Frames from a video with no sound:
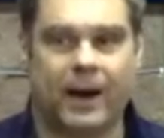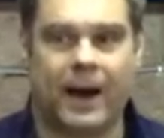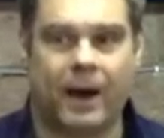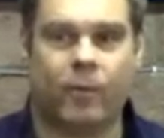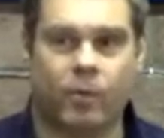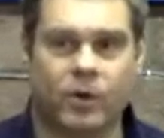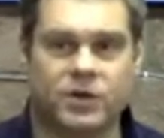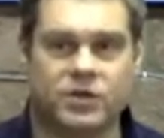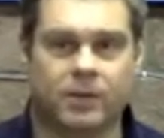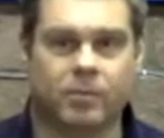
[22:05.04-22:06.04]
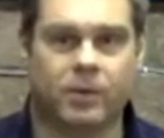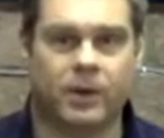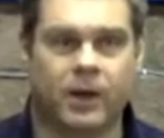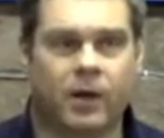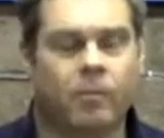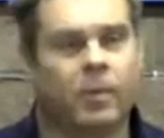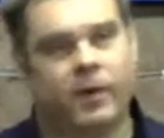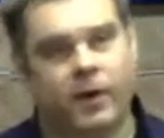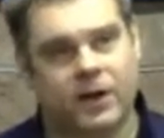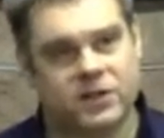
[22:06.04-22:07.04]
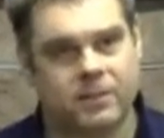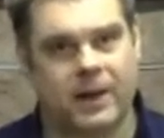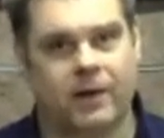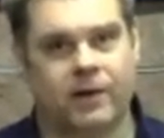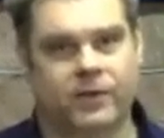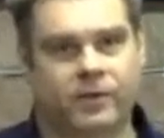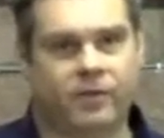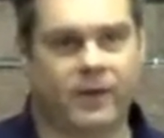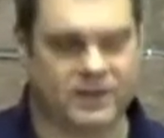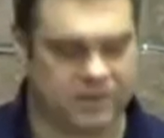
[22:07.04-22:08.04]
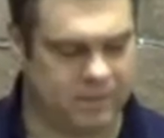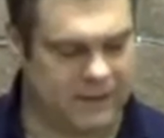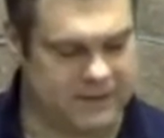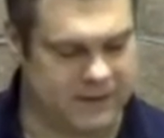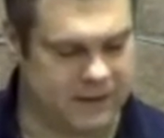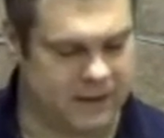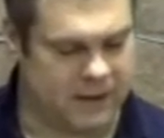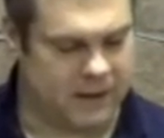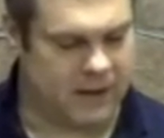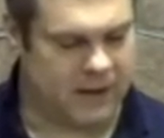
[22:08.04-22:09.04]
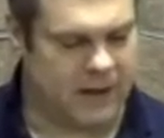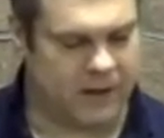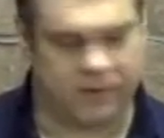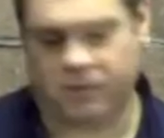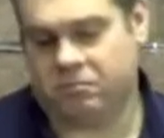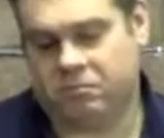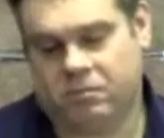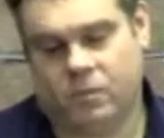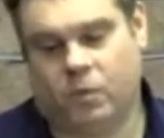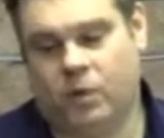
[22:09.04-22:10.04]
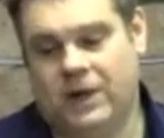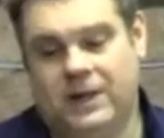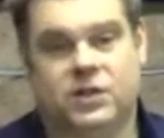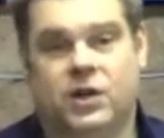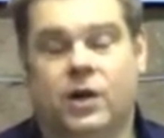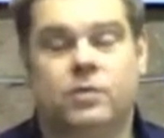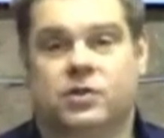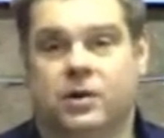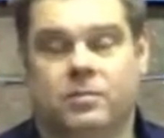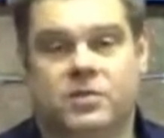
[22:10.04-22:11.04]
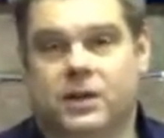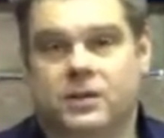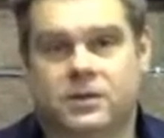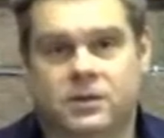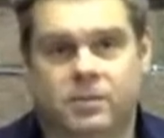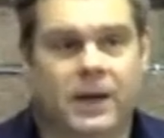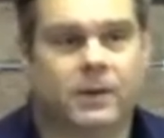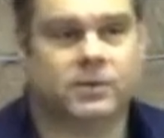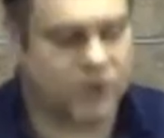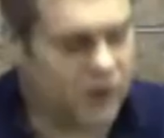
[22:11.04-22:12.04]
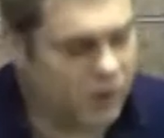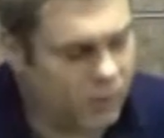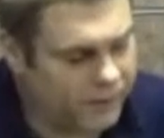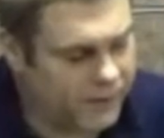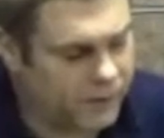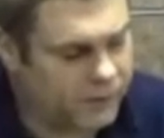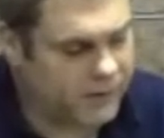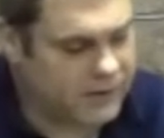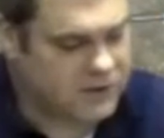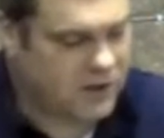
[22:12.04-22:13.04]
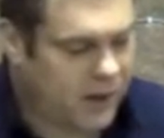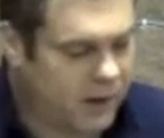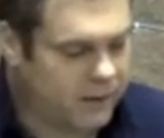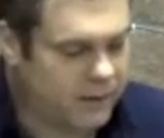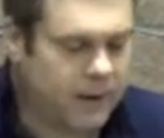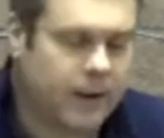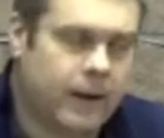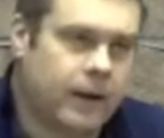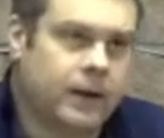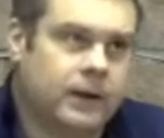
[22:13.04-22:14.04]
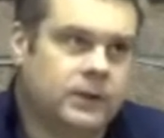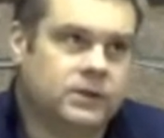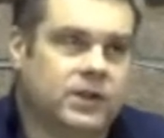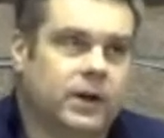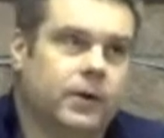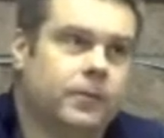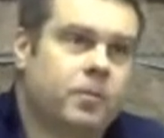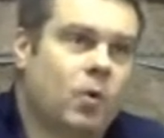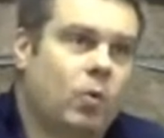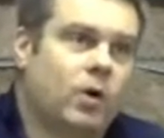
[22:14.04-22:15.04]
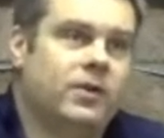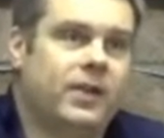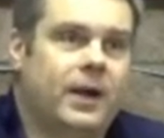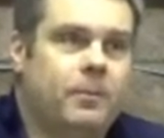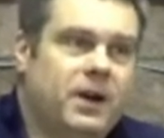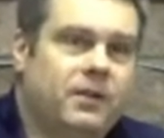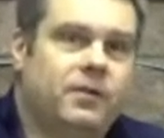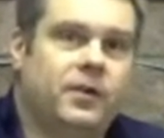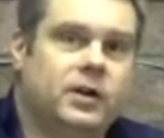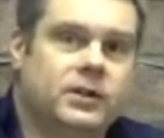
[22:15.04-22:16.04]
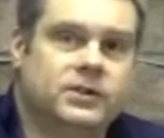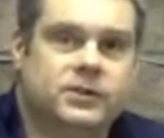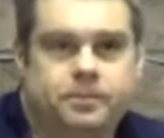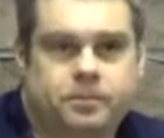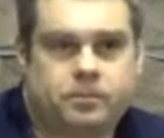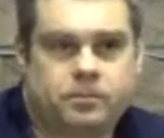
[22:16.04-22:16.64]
about how we worship, but there are some areas of flexibility, and we need to know scripture to be able to know what those things are. So what does that mean for us?